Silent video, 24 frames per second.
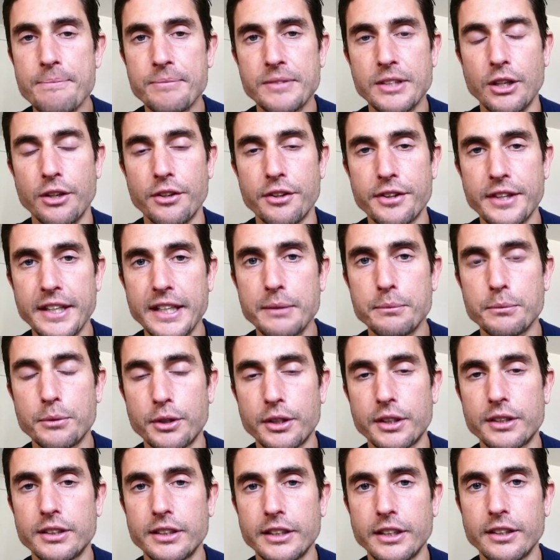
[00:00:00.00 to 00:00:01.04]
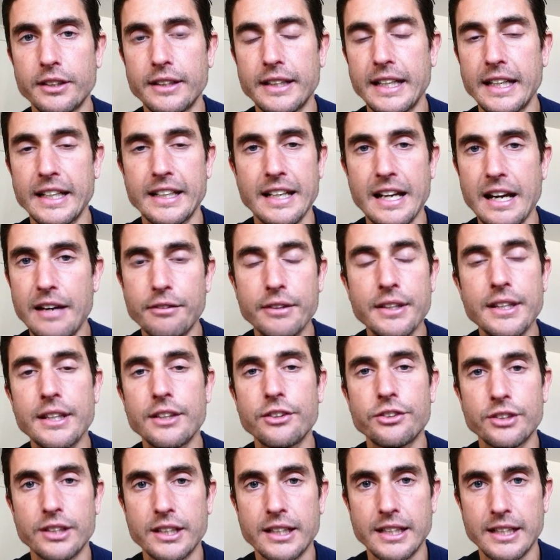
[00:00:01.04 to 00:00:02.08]
you'll think more clearly, and everything's
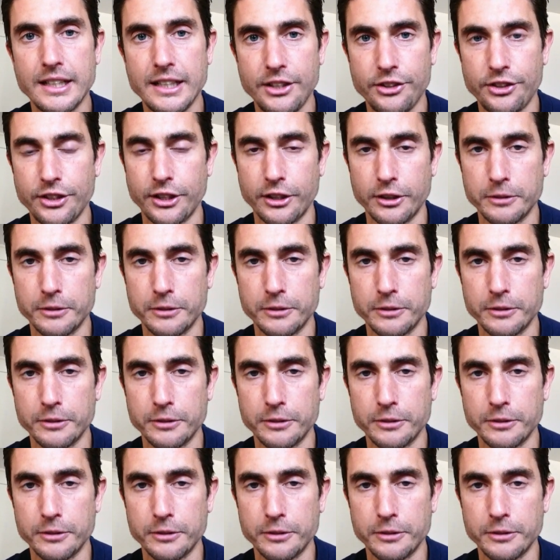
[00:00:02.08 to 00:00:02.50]
going to get easier.